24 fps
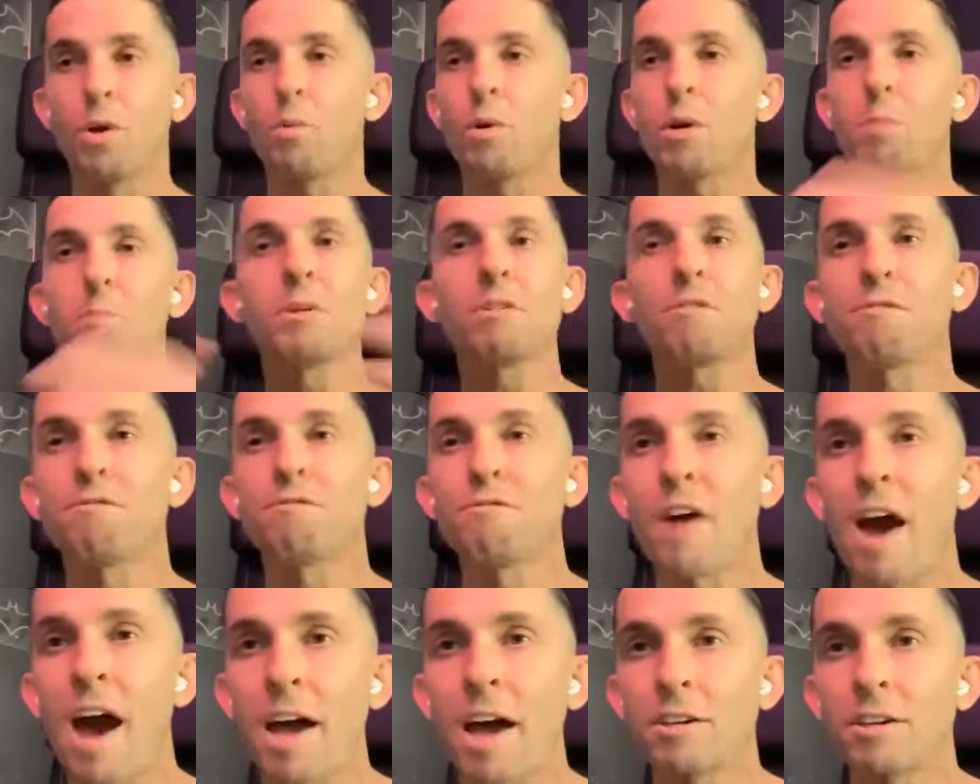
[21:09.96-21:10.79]
don't want to be a
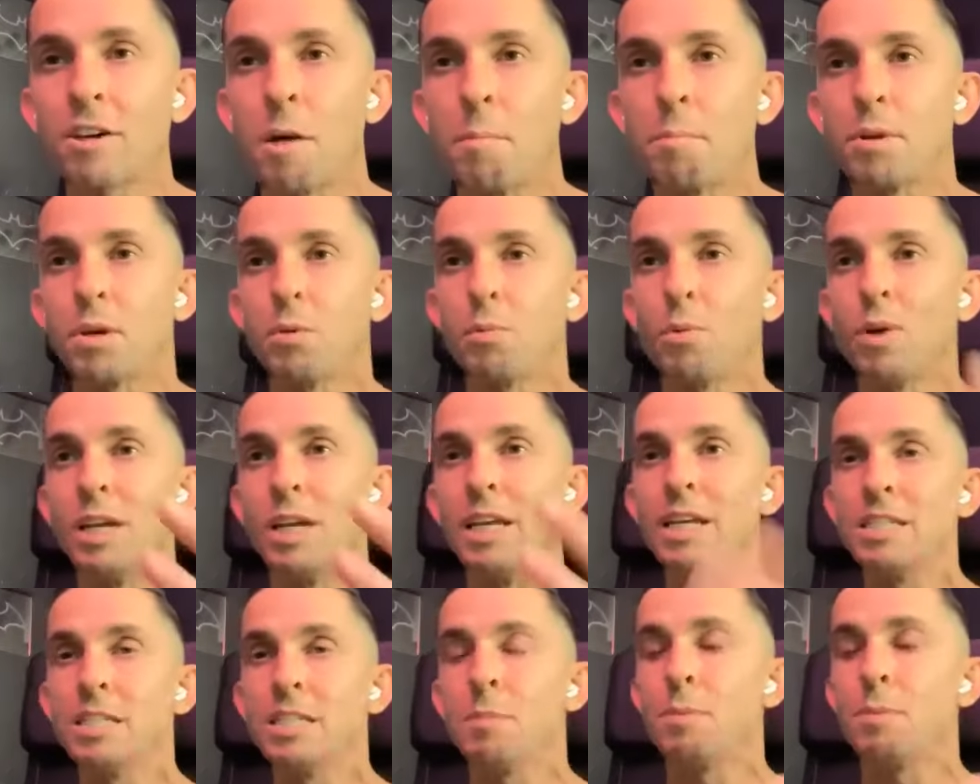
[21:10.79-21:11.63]
fad company. We
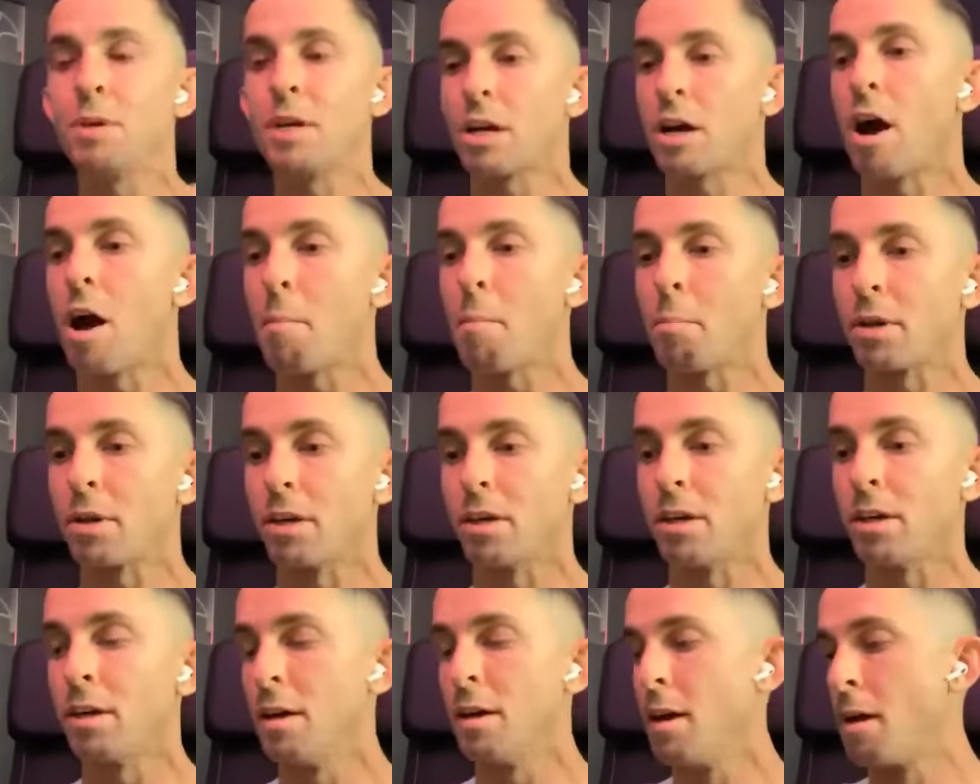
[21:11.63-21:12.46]
need to be a
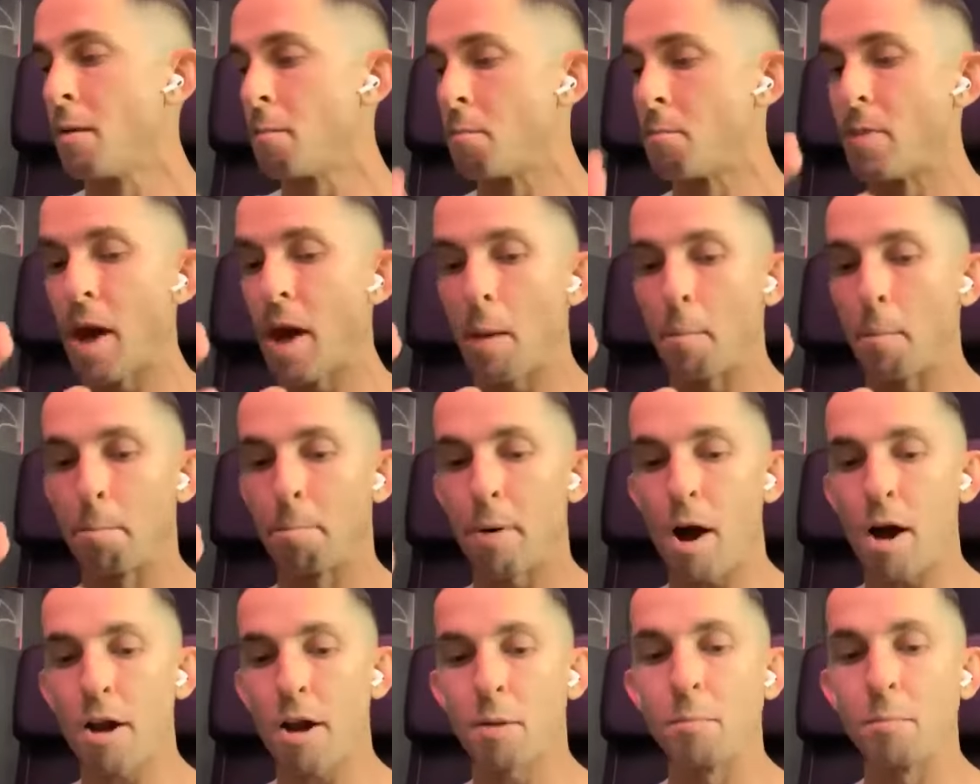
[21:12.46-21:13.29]
company that,
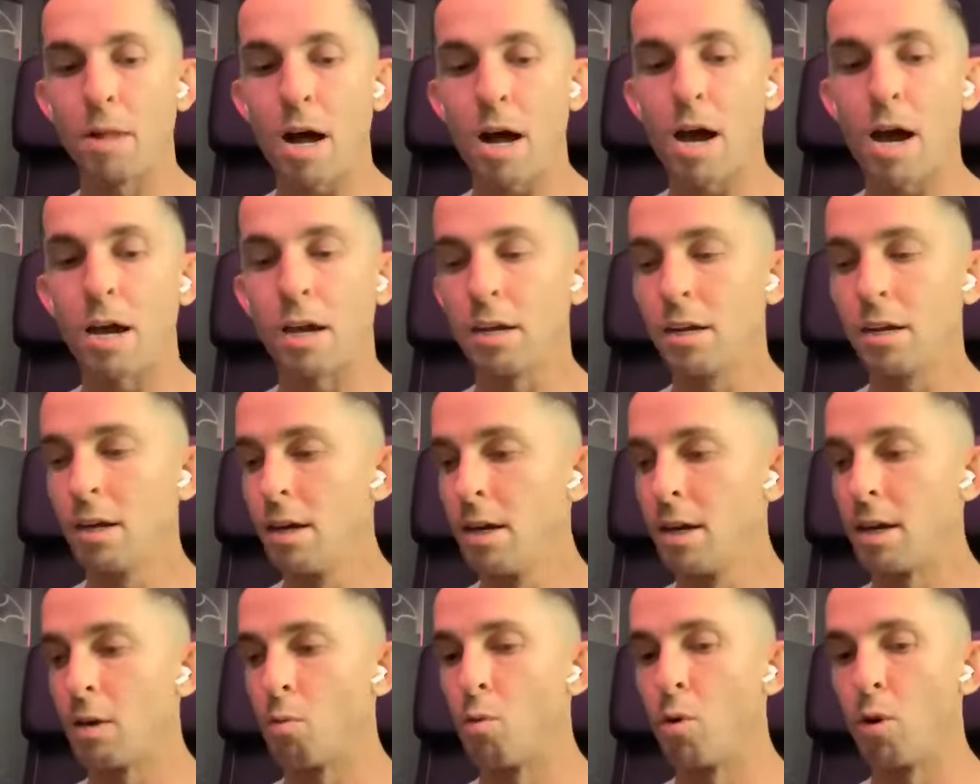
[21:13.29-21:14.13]
bottom line,
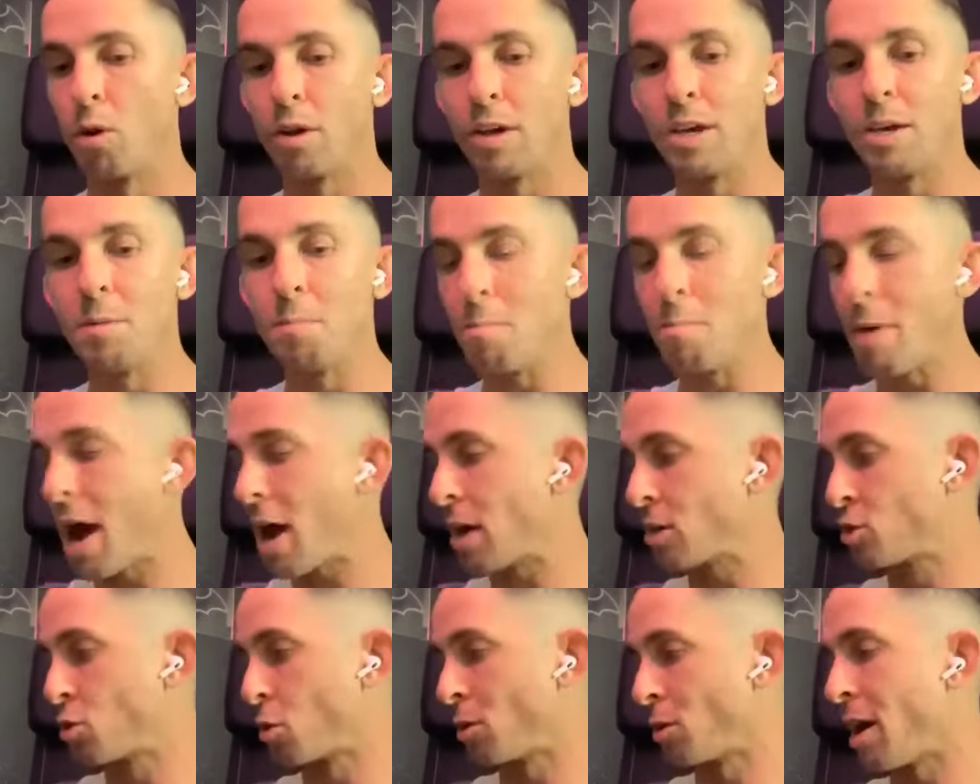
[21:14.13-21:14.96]
will
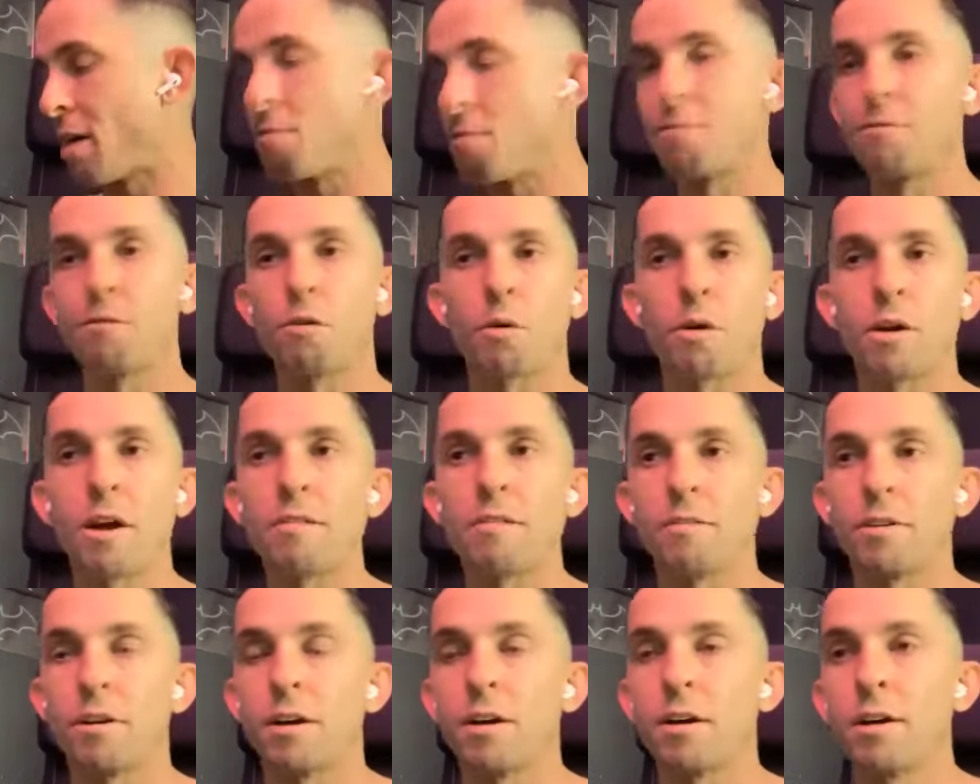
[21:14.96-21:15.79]
impact your life
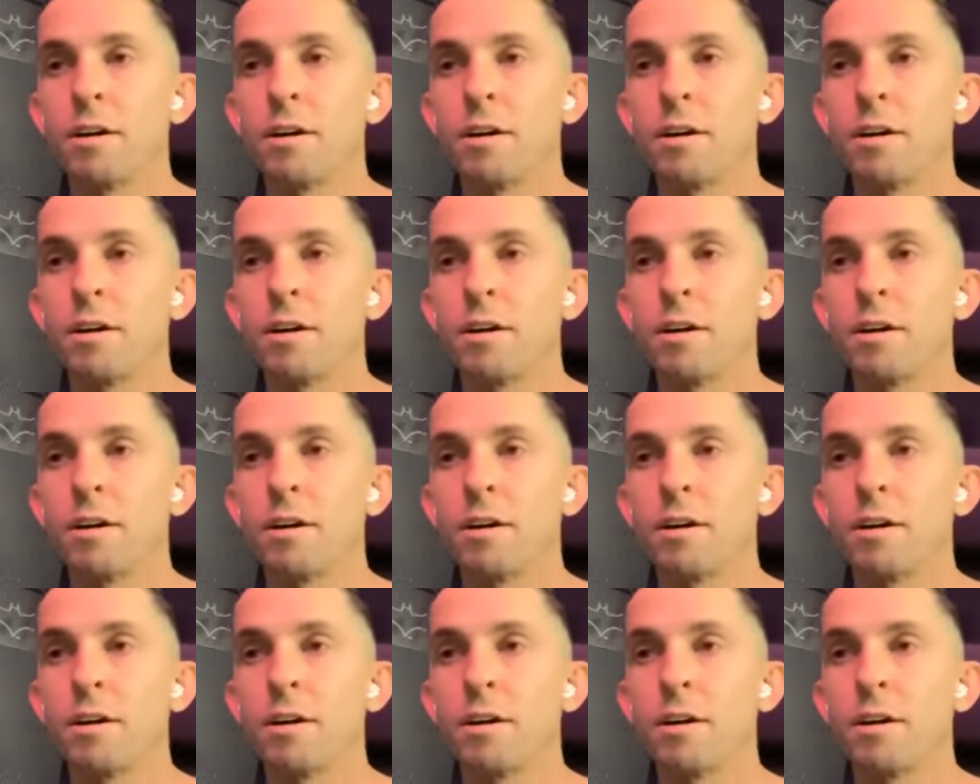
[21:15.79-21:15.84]
forever.